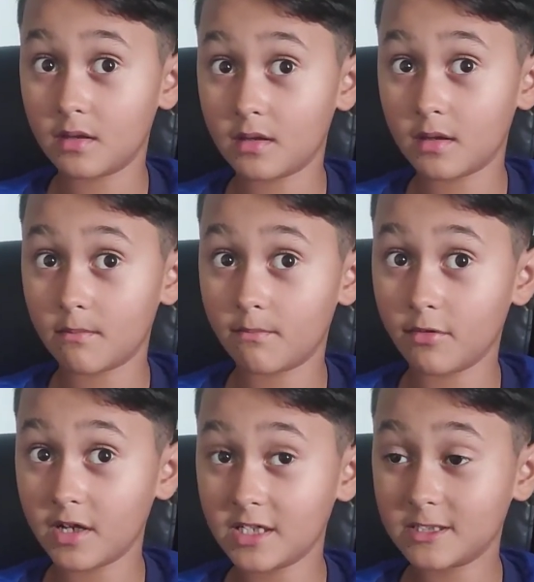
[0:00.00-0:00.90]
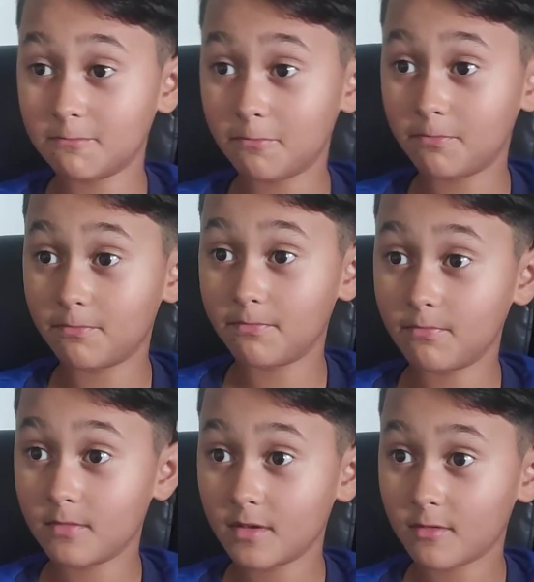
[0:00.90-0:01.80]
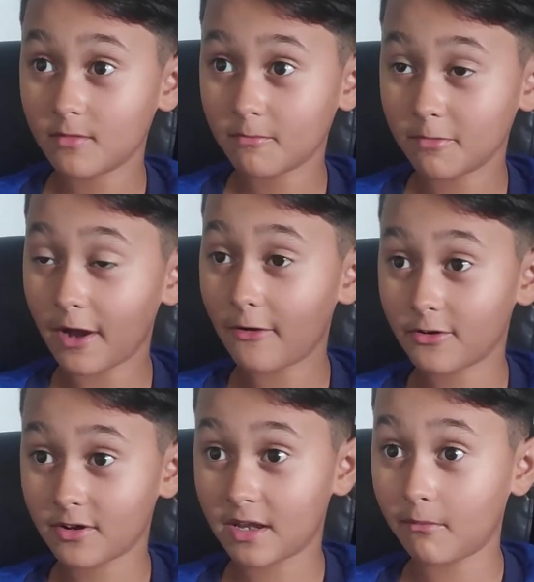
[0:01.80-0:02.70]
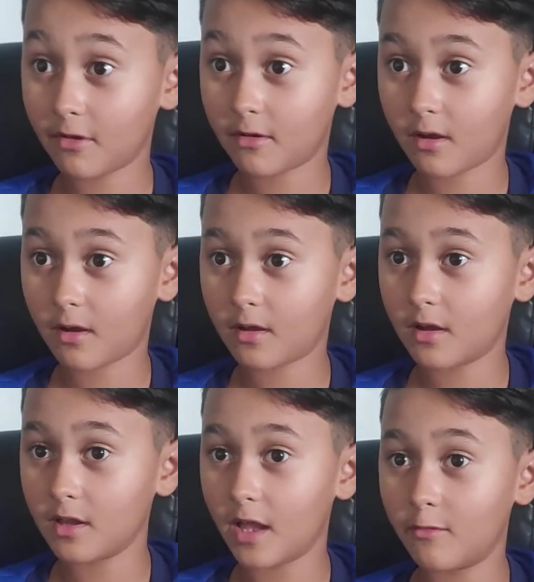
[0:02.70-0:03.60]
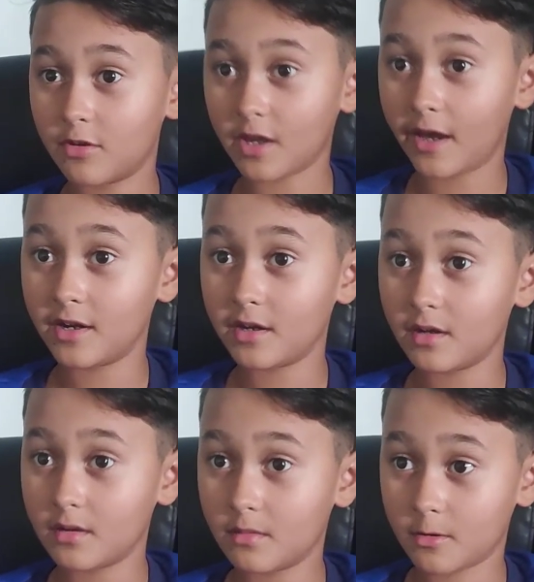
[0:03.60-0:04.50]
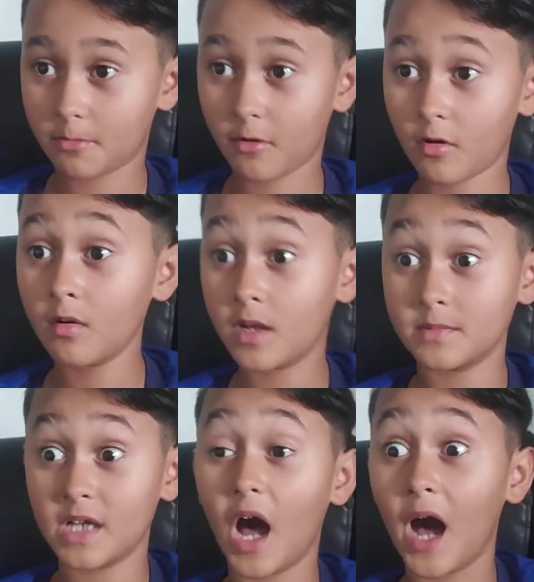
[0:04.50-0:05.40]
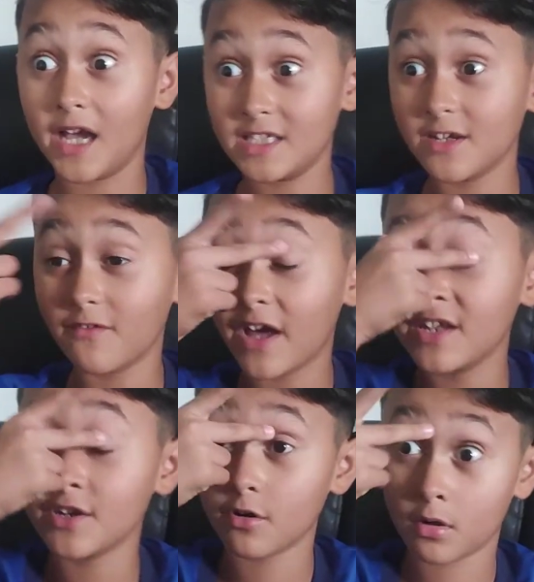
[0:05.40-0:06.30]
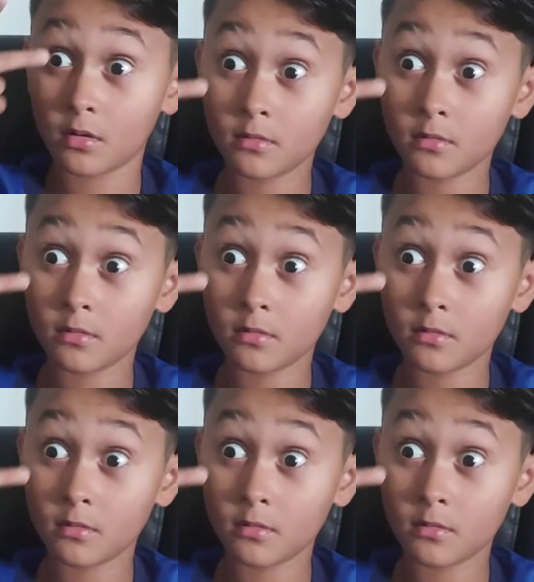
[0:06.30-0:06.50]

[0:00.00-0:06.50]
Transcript: Then blaze powder can collide with ender pearl, becomes eyes of ender.